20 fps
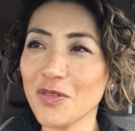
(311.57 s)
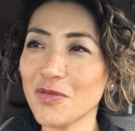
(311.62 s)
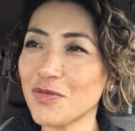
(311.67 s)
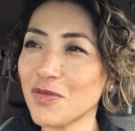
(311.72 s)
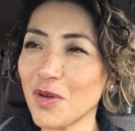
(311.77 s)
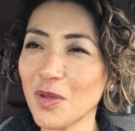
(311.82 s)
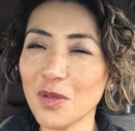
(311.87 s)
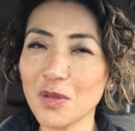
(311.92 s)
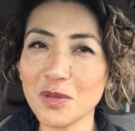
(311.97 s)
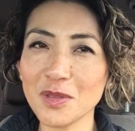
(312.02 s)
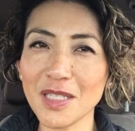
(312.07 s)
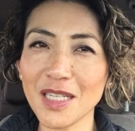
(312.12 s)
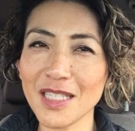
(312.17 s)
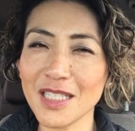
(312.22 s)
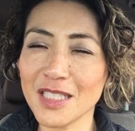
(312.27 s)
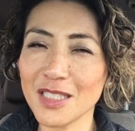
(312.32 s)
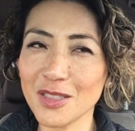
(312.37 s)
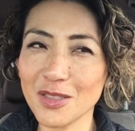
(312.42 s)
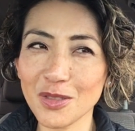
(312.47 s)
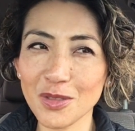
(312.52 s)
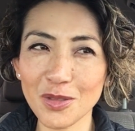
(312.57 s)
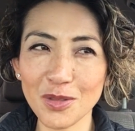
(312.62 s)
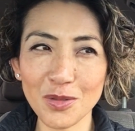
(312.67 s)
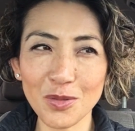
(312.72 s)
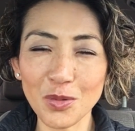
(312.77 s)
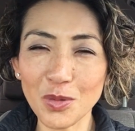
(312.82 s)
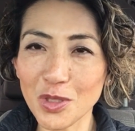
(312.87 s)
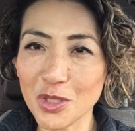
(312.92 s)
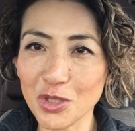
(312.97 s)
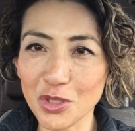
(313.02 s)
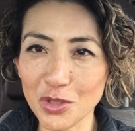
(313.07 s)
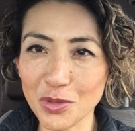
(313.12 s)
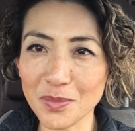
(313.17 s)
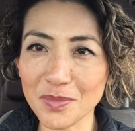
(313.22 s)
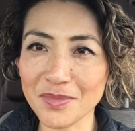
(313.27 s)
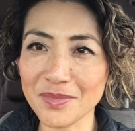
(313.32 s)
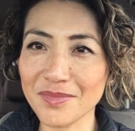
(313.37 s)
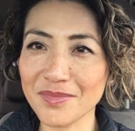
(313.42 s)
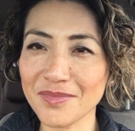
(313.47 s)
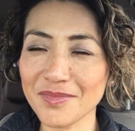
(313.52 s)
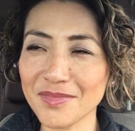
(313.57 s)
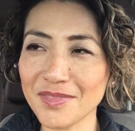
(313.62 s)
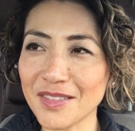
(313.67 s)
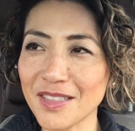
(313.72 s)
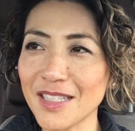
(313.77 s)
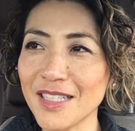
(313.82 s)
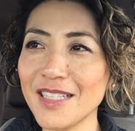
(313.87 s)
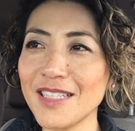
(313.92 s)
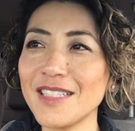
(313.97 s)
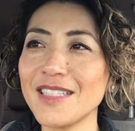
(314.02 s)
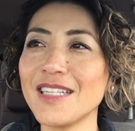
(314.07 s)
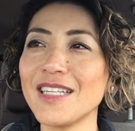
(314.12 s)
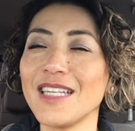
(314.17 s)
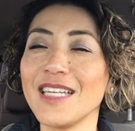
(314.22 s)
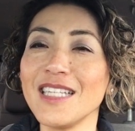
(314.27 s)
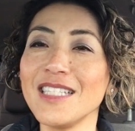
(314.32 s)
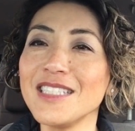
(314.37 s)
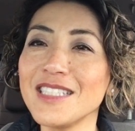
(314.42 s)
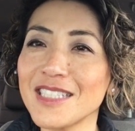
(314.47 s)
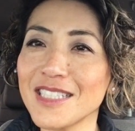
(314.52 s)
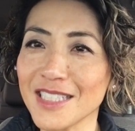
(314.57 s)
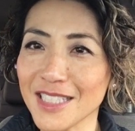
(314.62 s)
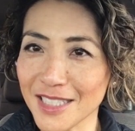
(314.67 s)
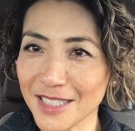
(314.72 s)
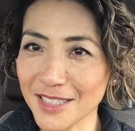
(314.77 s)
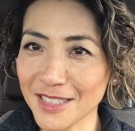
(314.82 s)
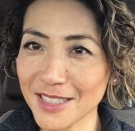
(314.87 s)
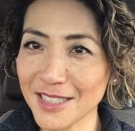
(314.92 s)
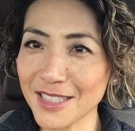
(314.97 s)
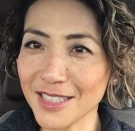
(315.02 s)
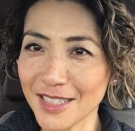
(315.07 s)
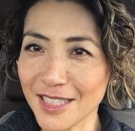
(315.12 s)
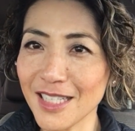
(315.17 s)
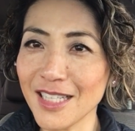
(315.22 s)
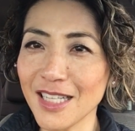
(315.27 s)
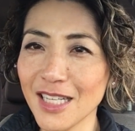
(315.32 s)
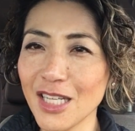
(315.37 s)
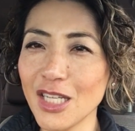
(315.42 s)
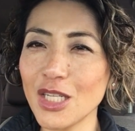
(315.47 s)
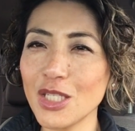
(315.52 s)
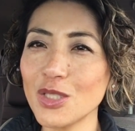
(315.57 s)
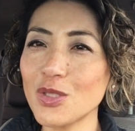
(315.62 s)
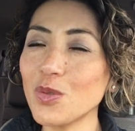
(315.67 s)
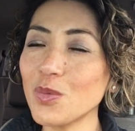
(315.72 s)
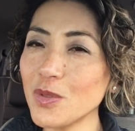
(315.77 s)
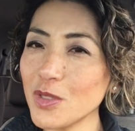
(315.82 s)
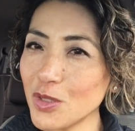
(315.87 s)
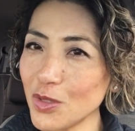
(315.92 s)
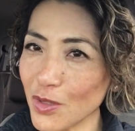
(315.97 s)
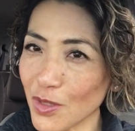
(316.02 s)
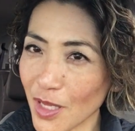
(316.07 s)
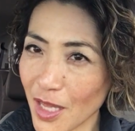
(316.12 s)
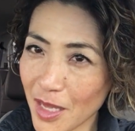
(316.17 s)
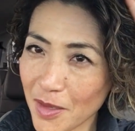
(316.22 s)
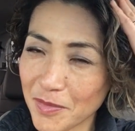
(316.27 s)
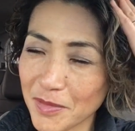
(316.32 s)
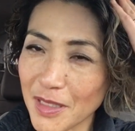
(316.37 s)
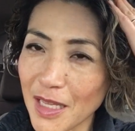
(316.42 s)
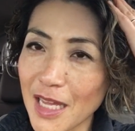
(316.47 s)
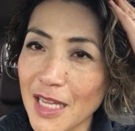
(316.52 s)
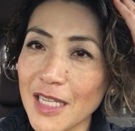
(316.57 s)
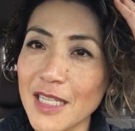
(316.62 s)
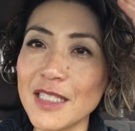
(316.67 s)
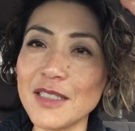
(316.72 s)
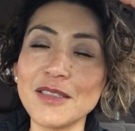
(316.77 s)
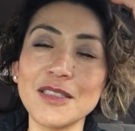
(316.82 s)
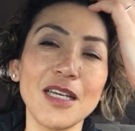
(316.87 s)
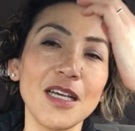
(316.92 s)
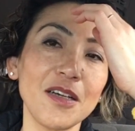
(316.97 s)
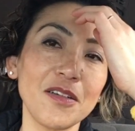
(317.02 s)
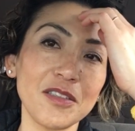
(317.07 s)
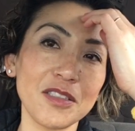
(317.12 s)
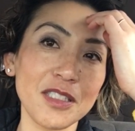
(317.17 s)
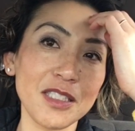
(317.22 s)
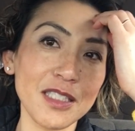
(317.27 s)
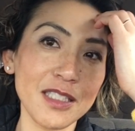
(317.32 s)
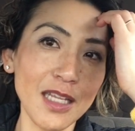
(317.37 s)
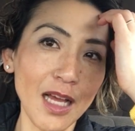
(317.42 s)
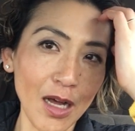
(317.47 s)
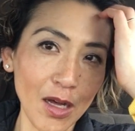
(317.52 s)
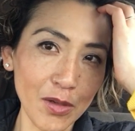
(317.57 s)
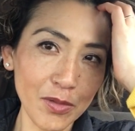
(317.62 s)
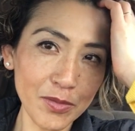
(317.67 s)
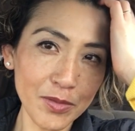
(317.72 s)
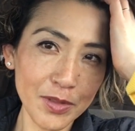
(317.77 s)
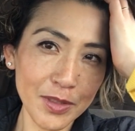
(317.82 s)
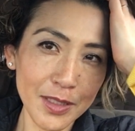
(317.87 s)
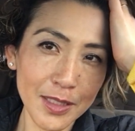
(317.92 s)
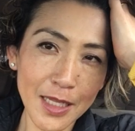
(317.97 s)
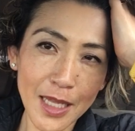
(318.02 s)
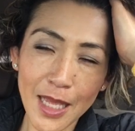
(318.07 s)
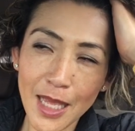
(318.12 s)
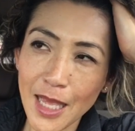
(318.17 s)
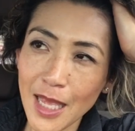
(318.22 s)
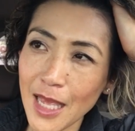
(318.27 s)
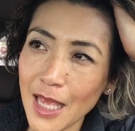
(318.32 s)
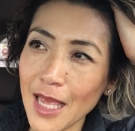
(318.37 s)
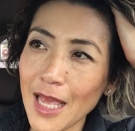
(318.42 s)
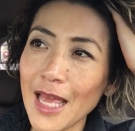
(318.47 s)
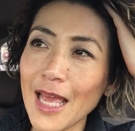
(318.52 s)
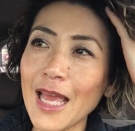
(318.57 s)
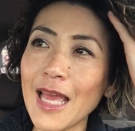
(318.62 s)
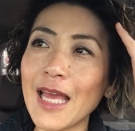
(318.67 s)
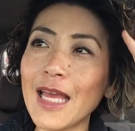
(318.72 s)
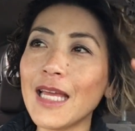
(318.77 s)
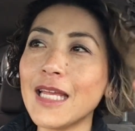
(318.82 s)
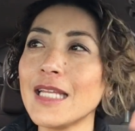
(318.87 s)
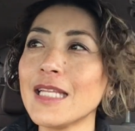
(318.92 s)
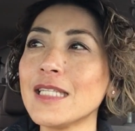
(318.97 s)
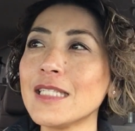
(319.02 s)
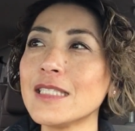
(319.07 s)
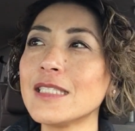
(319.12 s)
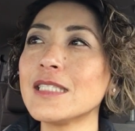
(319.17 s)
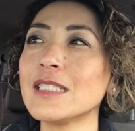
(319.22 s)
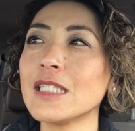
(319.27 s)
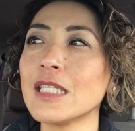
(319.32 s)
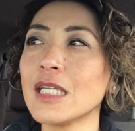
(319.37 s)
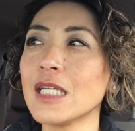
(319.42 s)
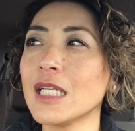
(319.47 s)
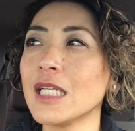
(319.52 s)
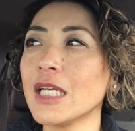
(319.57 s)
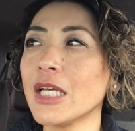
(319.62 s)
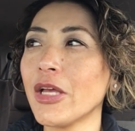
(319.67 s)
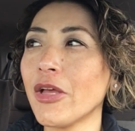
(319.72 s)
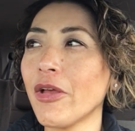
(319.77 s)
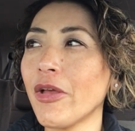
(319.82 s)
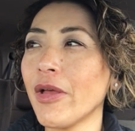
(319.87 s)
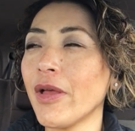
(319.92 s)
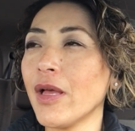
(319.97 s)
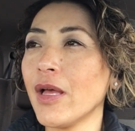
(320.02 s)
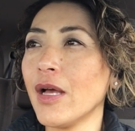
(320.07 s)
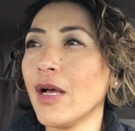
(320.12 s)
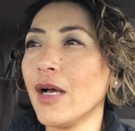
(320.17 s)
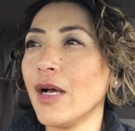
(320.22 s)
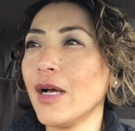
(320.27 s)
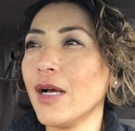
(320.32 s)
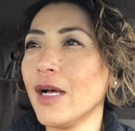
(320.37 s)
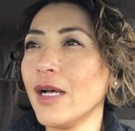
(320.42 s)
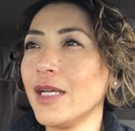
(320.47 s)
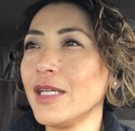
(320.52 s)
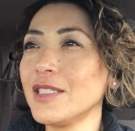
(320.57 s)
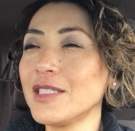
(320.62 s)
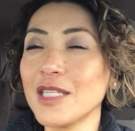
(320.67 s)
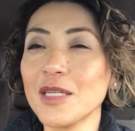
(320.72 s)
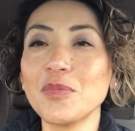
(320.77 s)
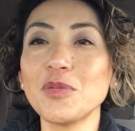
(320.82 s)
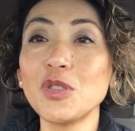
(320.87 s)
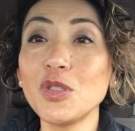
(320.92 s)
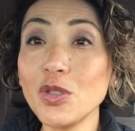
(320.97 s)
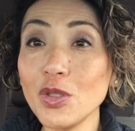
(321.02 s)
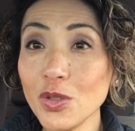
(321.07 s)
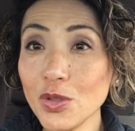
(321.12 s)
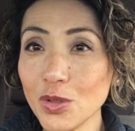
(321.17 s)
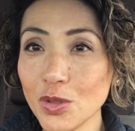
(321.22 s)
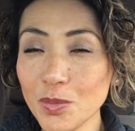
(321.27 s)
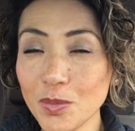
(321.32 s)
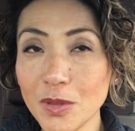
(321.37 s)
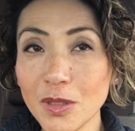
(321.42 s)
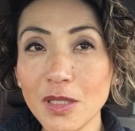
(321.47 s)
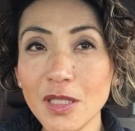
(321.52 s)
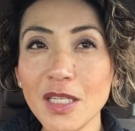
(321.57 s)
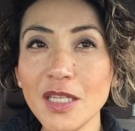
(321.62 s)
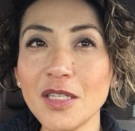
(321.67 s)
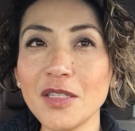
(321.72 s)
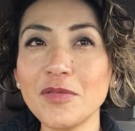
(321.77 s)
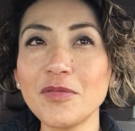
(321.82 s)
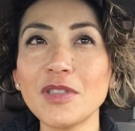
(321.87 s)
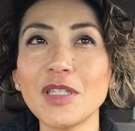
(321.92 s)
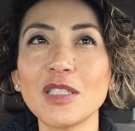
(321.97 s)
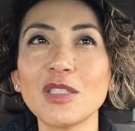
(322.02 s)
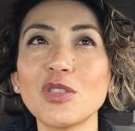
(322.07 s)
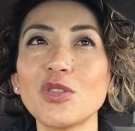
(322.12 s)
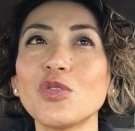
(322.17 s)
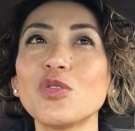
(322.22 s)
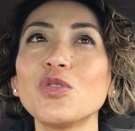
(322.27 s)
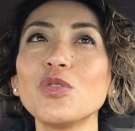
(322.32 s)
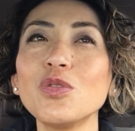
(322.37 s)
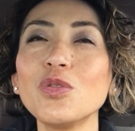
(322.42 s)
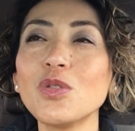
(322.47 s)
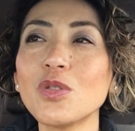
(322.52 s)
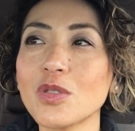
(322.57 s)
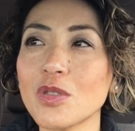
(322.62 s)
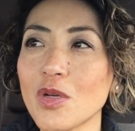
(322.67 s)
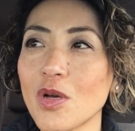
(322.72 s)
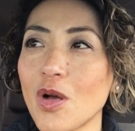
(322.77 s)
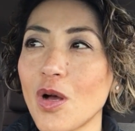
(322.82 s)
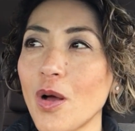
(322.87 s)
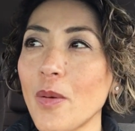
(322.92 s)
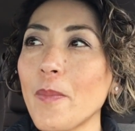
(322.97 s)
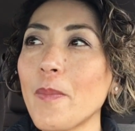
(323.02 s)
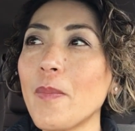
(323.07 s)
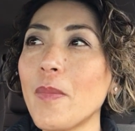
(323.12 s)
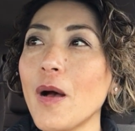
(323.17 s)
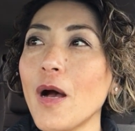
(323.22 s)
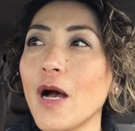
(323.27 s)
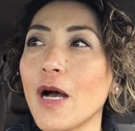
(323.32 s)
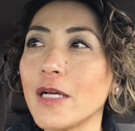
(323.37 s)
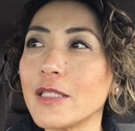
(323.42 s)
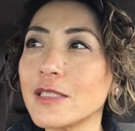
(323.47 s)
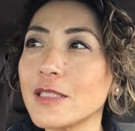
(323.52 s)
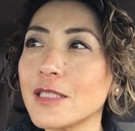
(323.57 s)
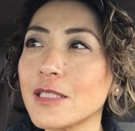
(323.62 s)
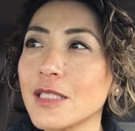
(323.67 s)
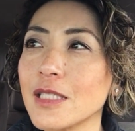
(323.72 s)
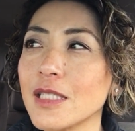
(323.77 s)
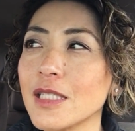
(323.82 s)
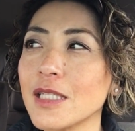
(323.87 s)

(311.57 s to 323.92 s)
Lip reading: followed that intuition, right? Instinct. So we do have that in ourselves. And it's up to you to believe that's true or not, but